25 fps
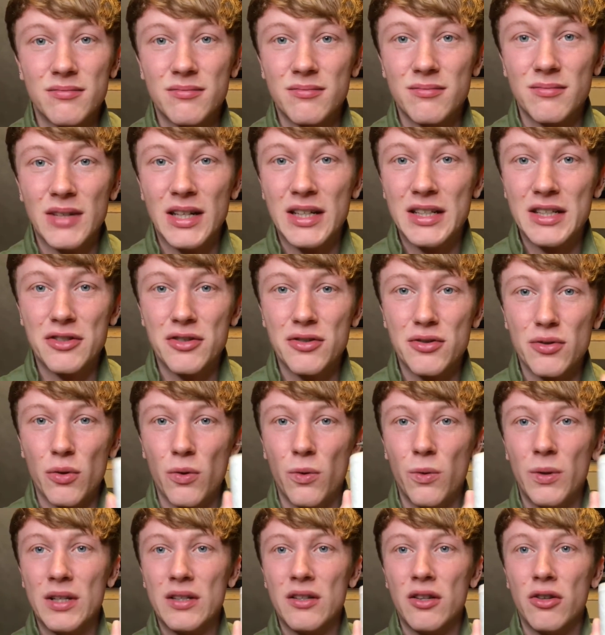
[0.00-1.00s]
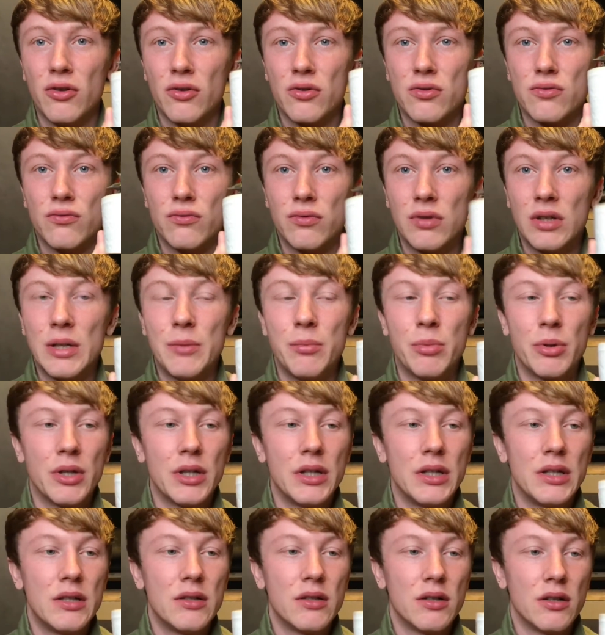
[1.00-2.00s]
and it just always looks really
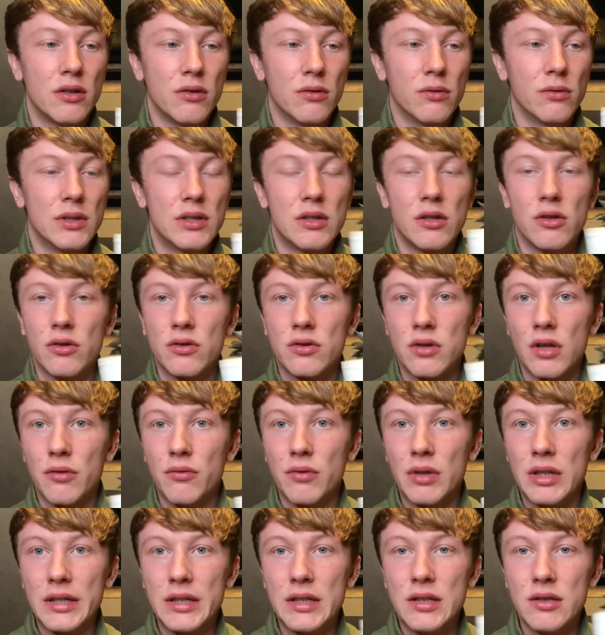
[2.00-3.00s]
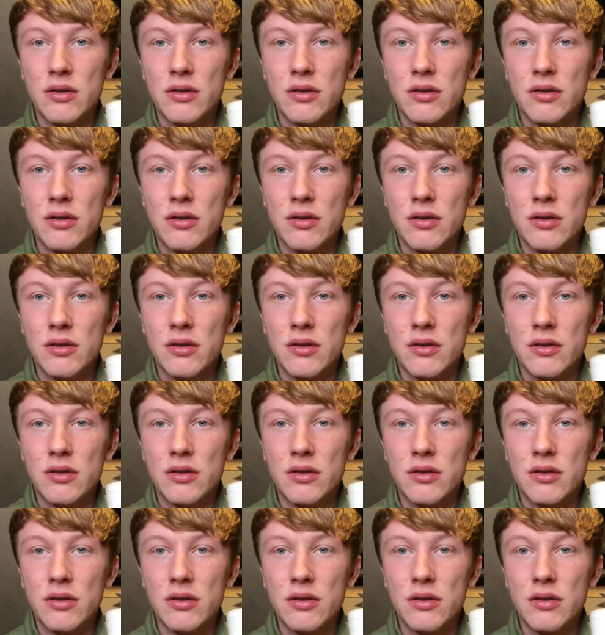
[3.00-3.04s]
pretty, and it always looks like really